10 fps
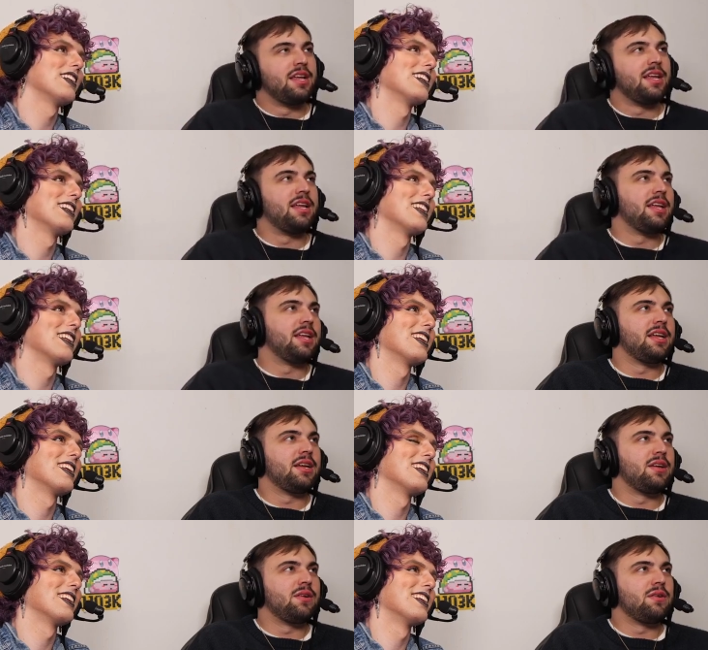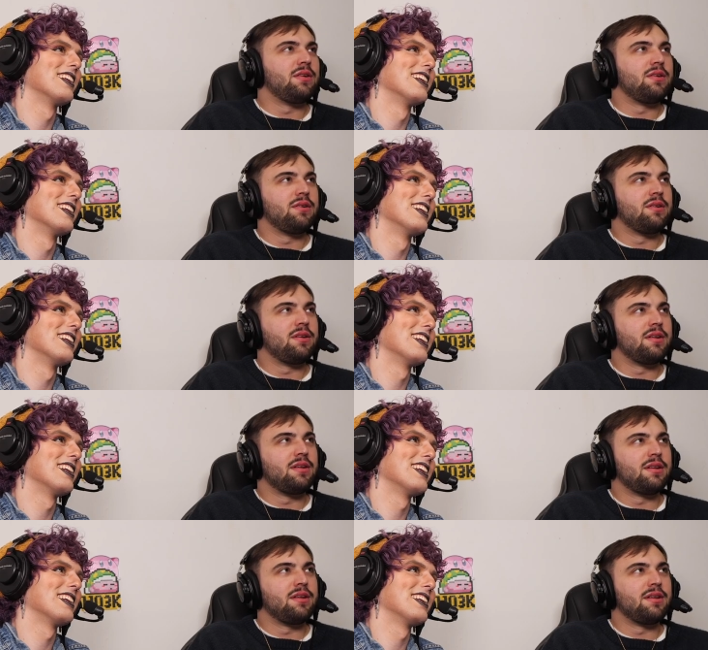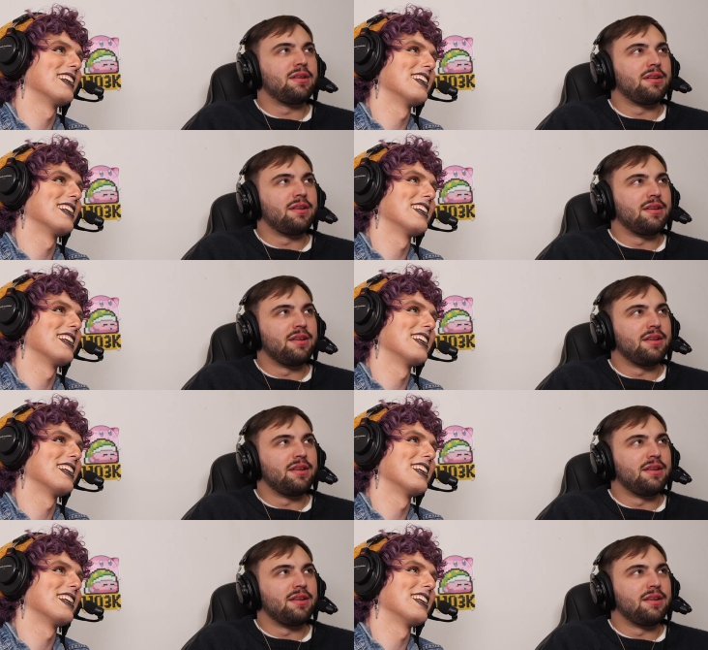[no speech]